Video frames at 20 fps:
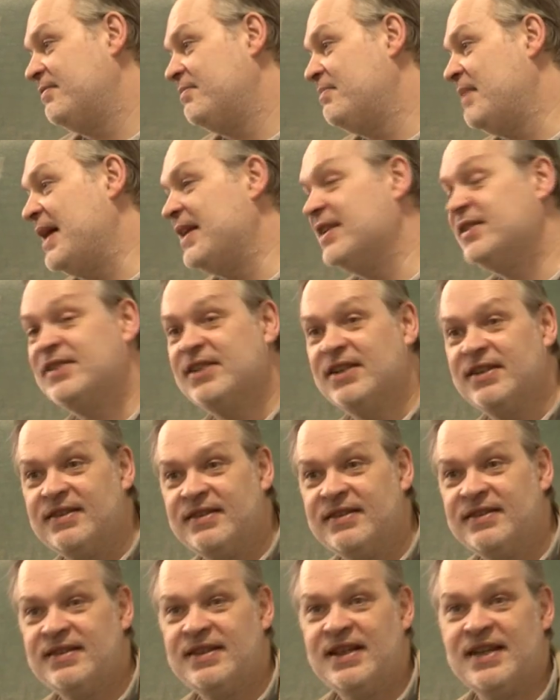
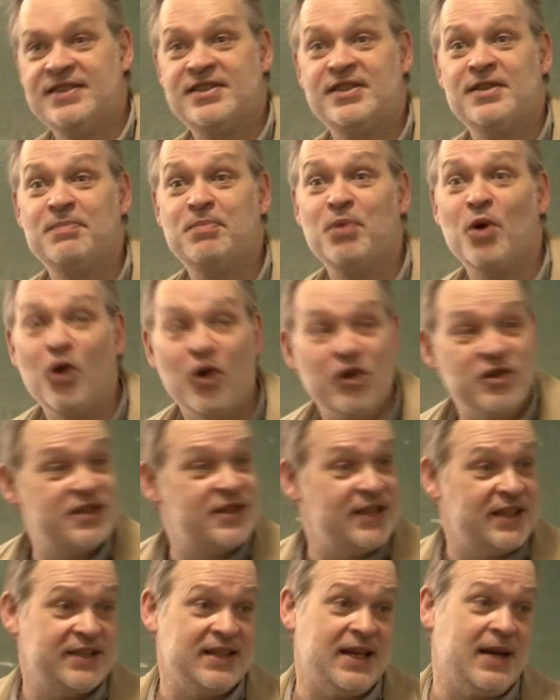Medicine, there's the
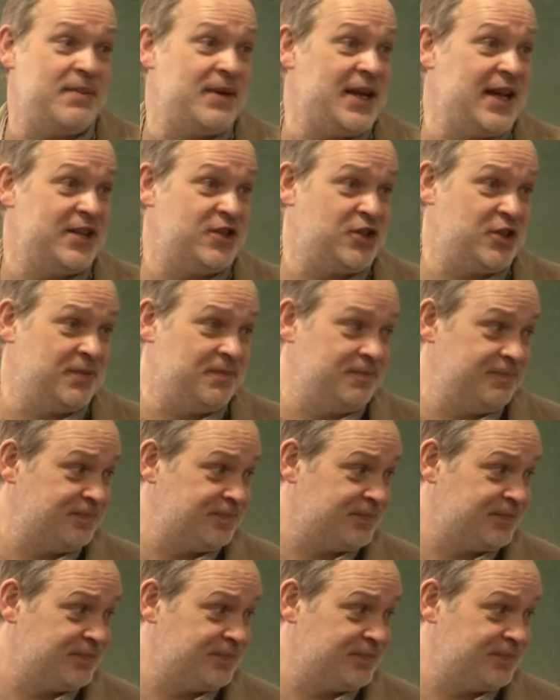board's examination,